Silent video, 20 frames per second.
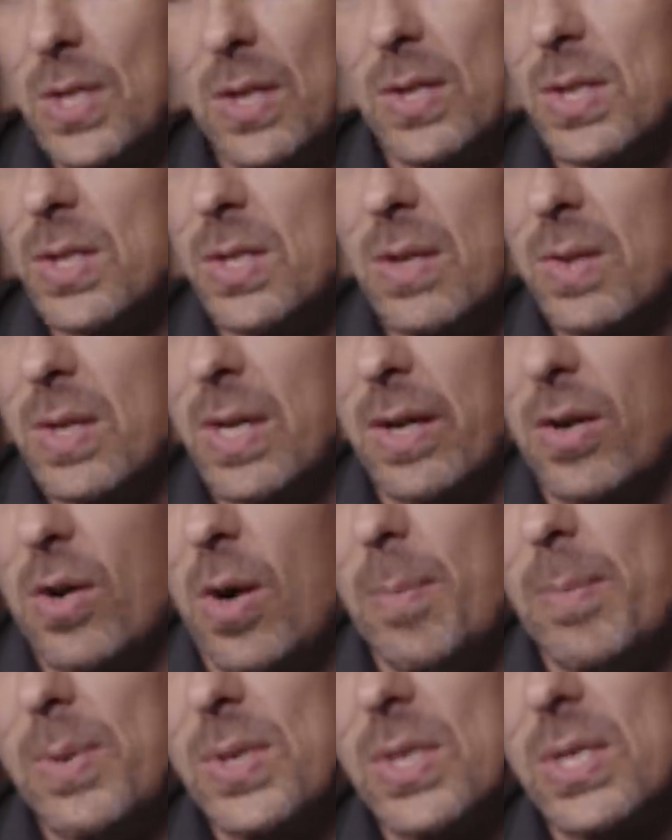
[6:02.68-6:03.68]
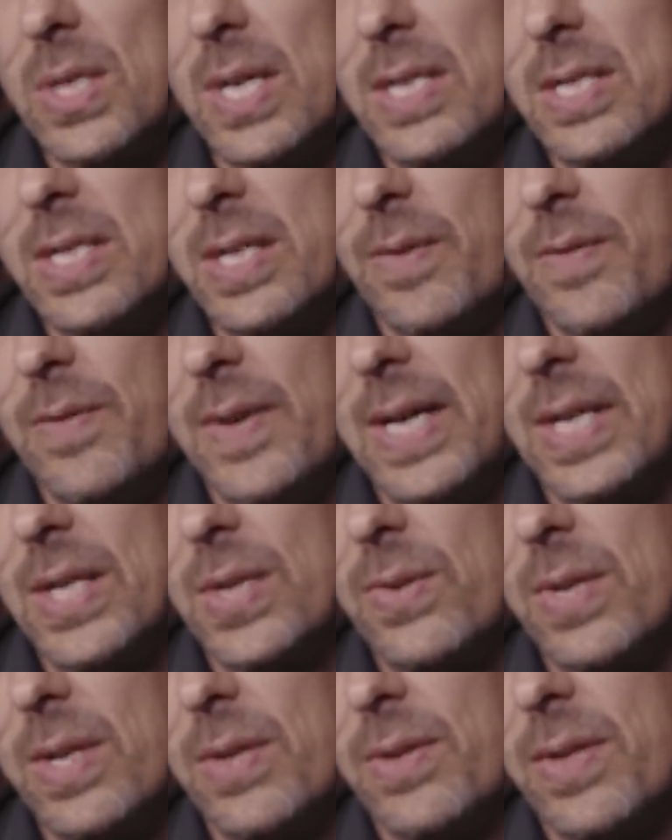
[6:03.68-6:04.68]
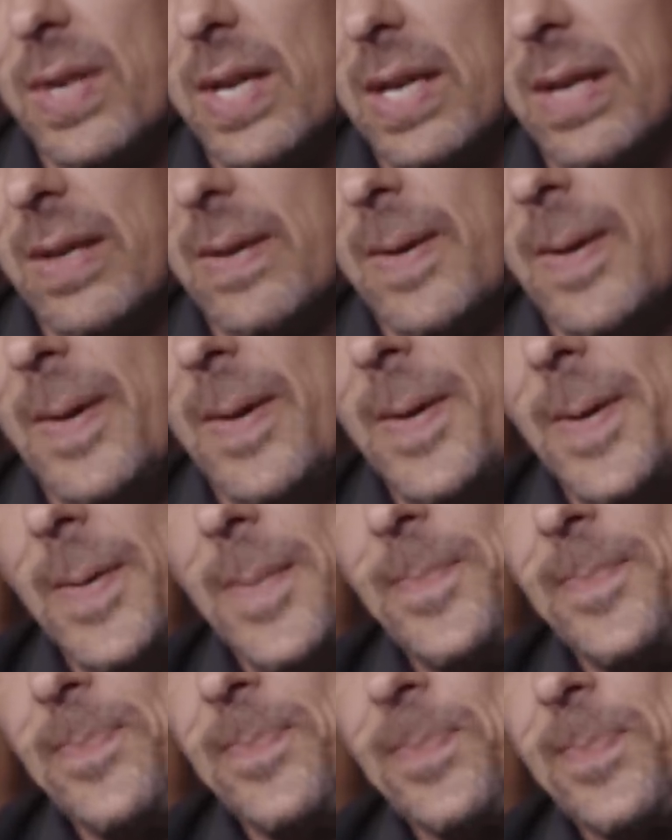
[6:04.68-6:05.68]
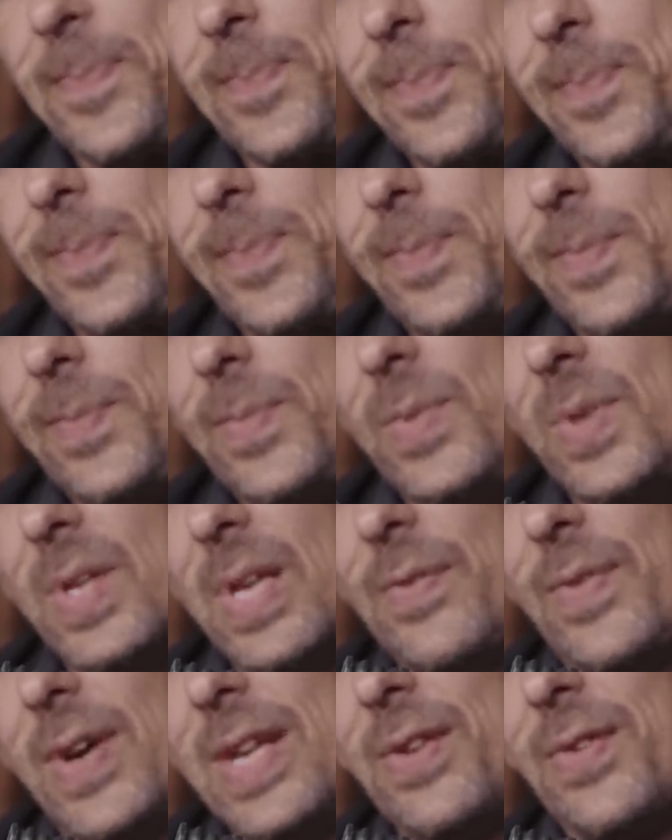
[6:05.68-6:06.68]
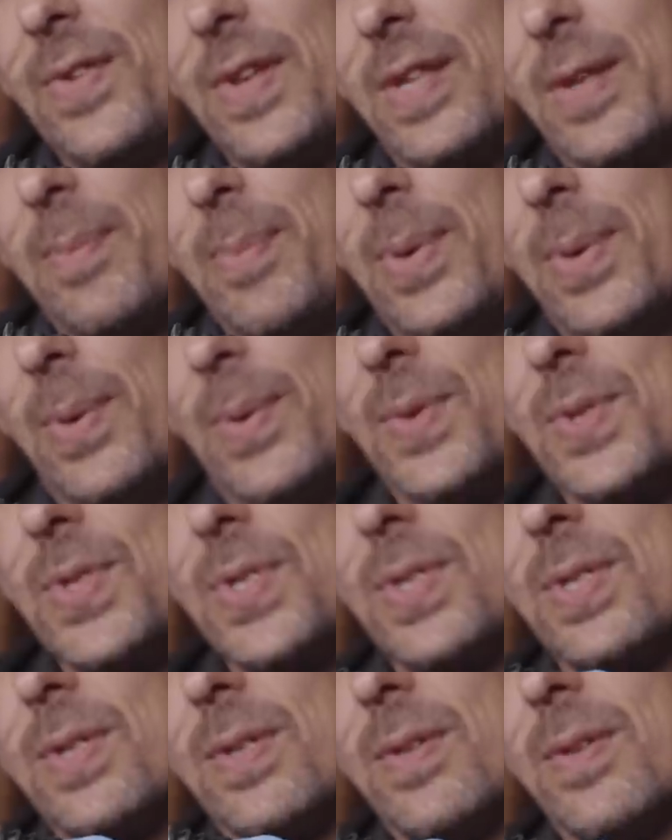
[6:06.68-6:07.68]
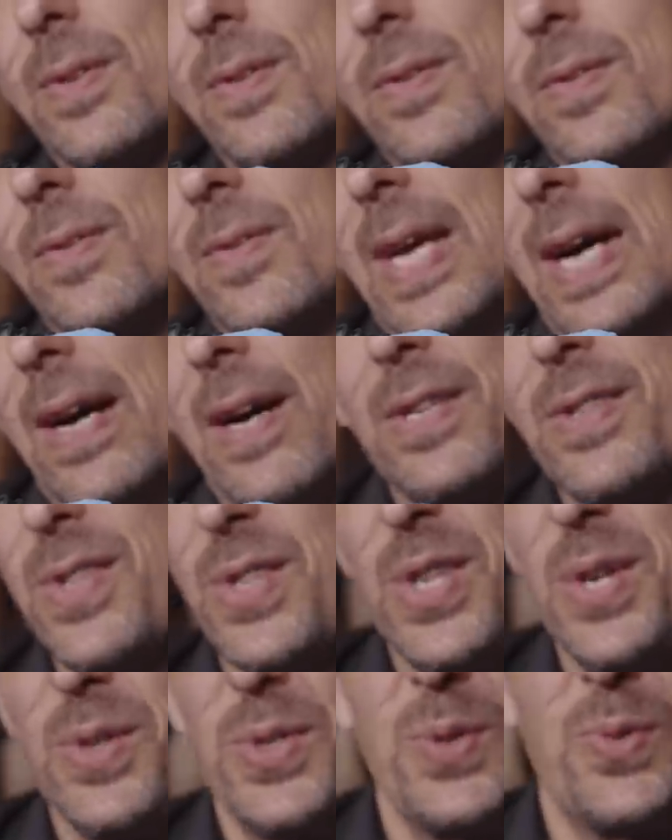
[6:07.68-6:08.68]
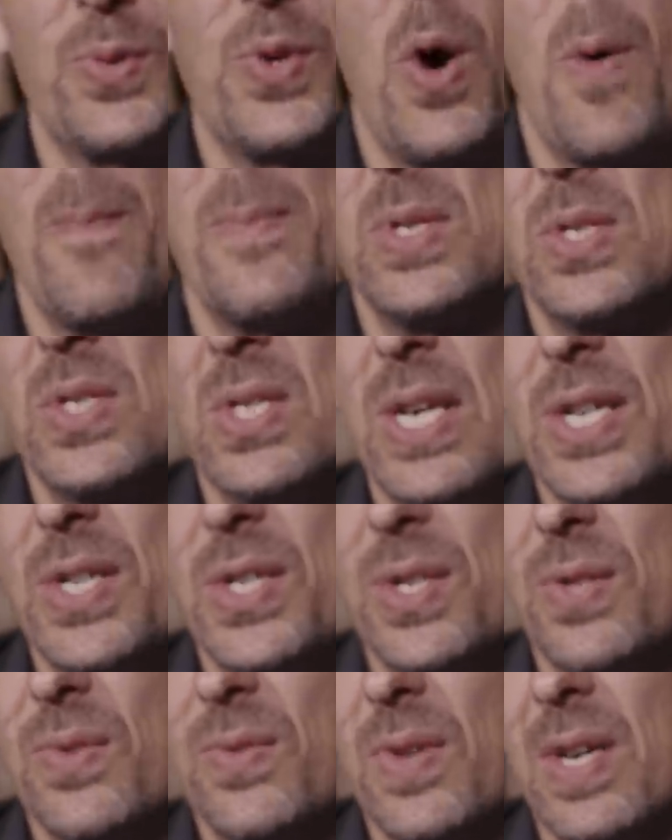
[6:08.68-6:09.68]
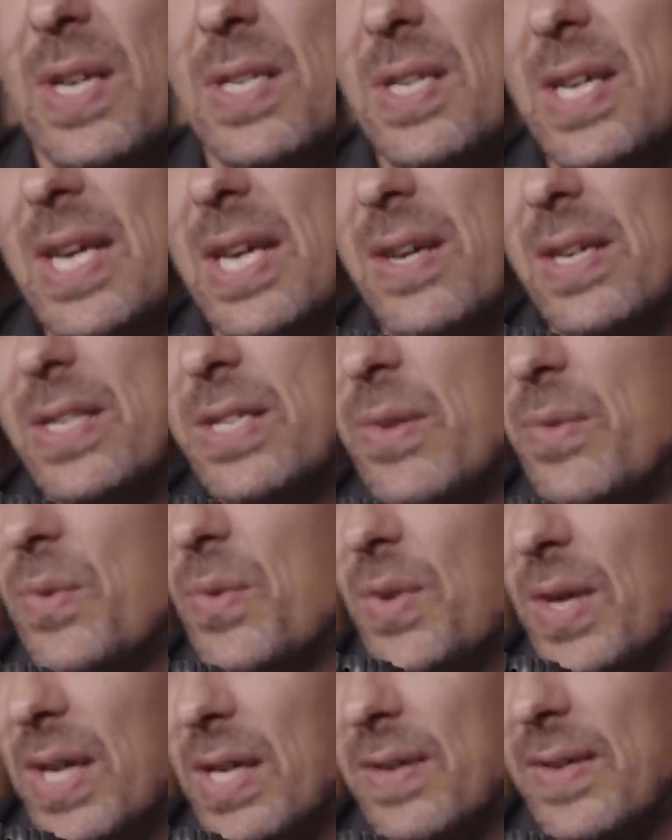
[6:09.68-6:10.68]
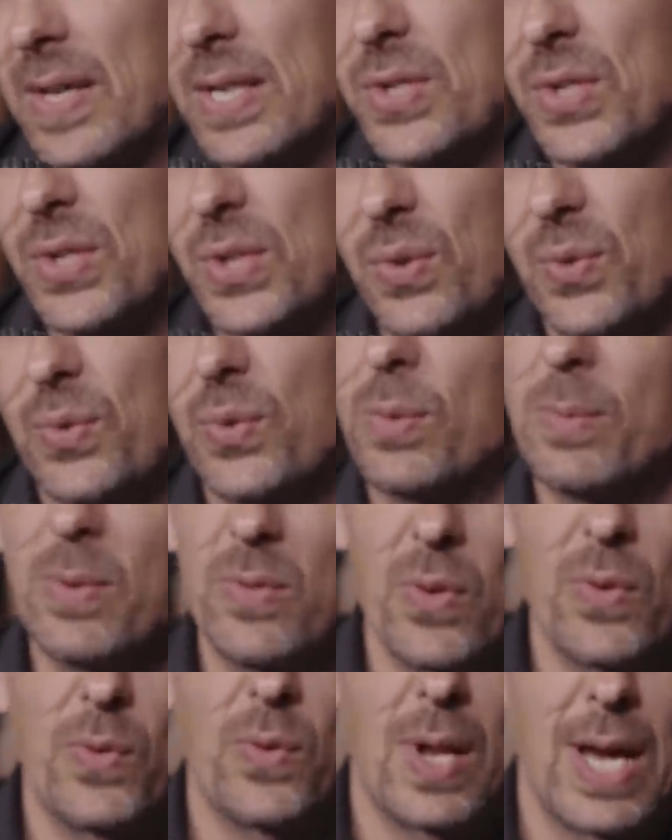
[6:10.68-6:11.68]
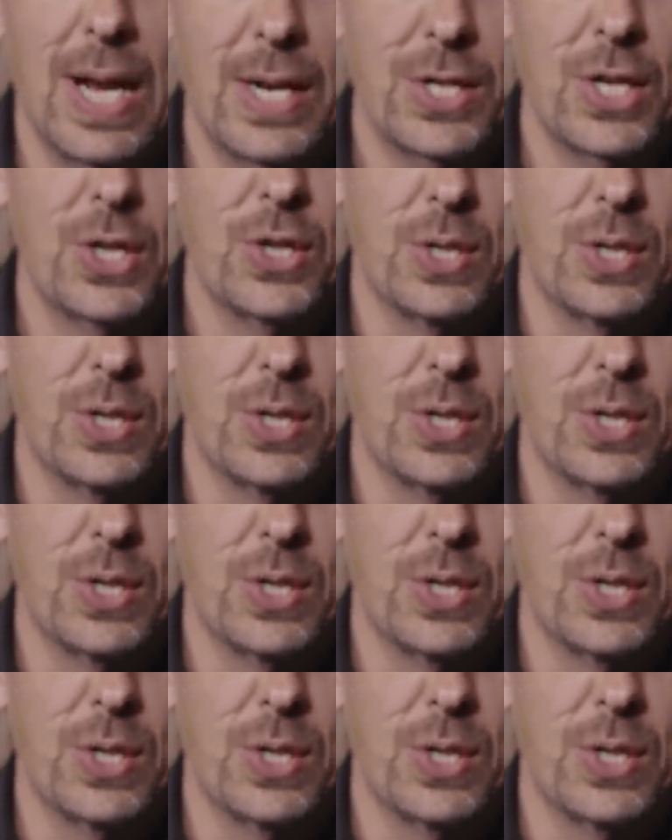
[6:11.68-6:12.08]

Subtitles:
so there's no kind of compensating effect or anything. If anything, the ports, there's no sort of compensation effect here, I don't think. I think it's just a form of a flash